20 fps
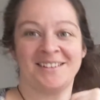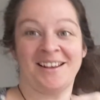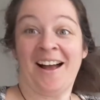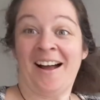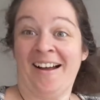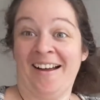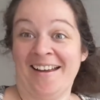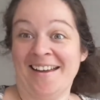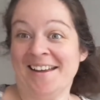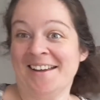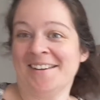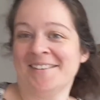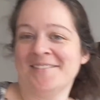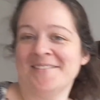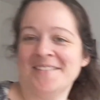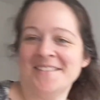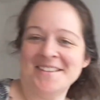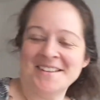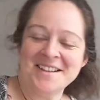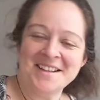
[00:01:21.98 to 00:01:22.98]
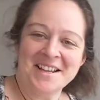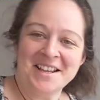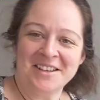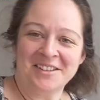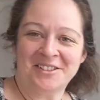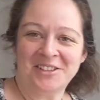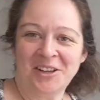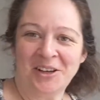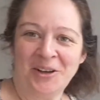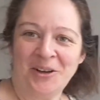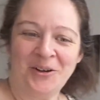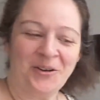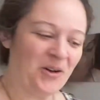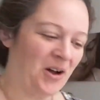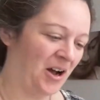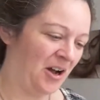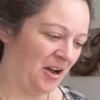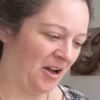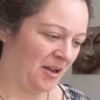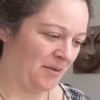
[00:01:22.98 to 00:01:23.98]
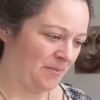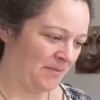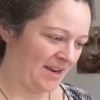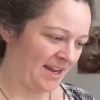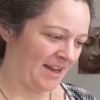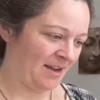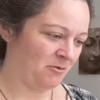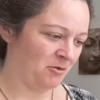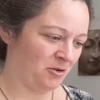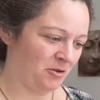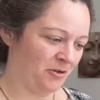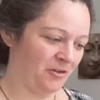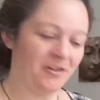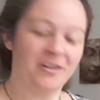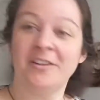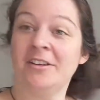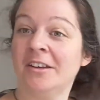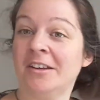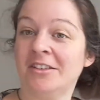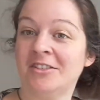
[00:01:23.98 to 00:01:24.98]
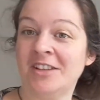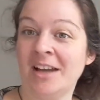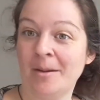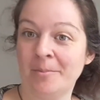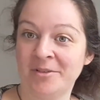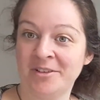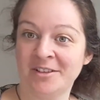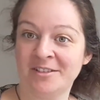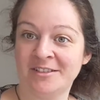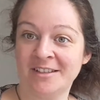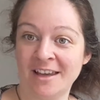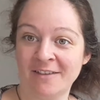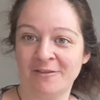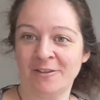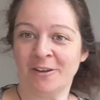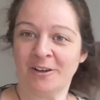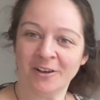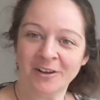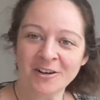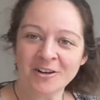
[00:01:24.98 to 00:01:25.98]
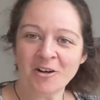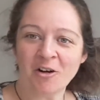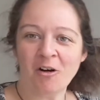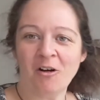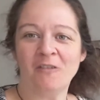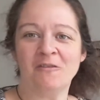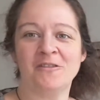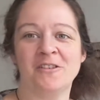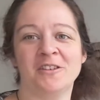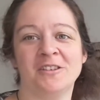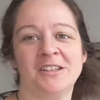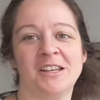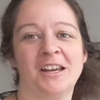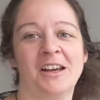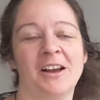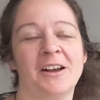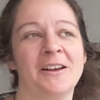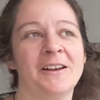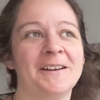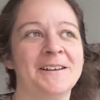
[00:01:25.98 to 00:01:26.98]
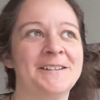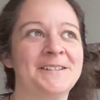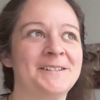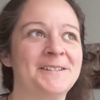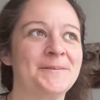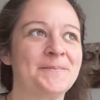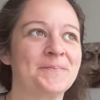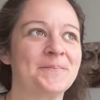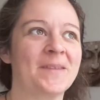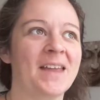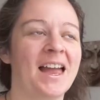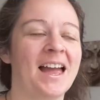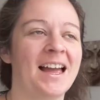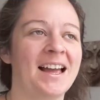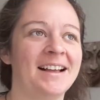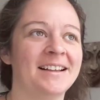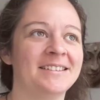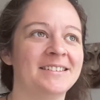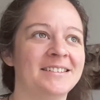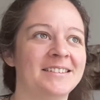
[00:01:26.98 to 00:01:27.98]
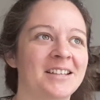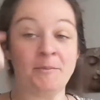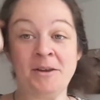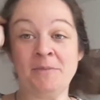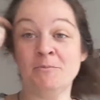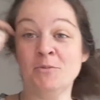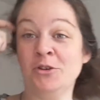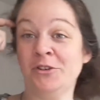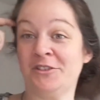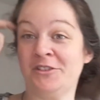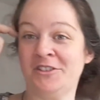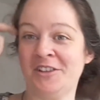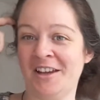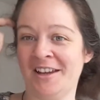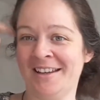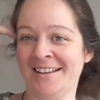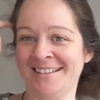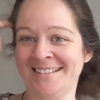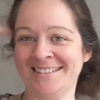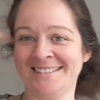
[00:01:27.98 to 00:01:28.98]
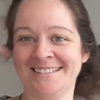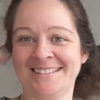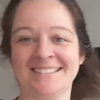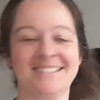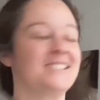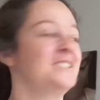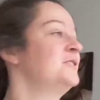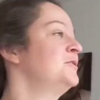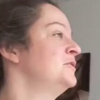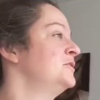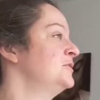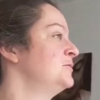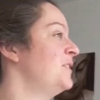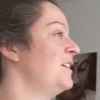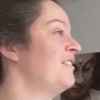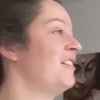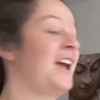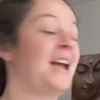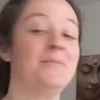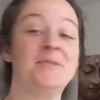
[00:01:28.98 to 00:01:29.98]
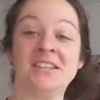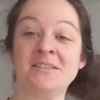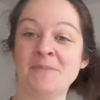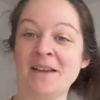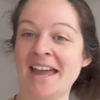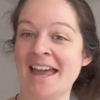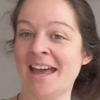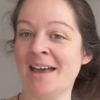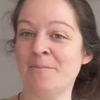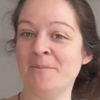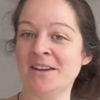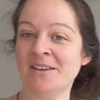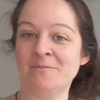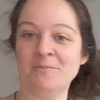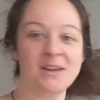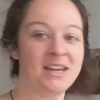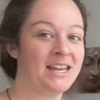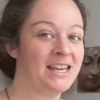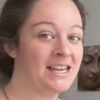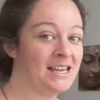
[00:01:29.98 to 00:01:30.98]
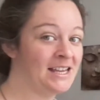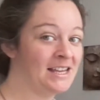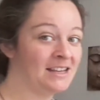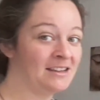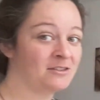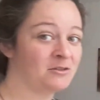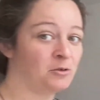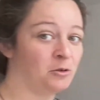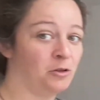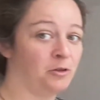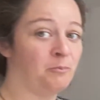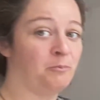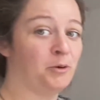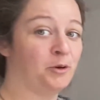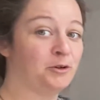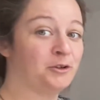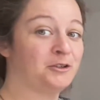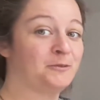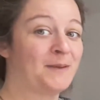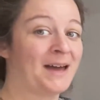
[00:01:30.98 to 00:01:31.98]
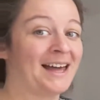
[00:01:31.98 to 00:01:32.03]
Hi, so I'm now on chapter 7 of The Circus, and I'm in Munster. This is where I am. This is my Airbnb. It's called the Buddha's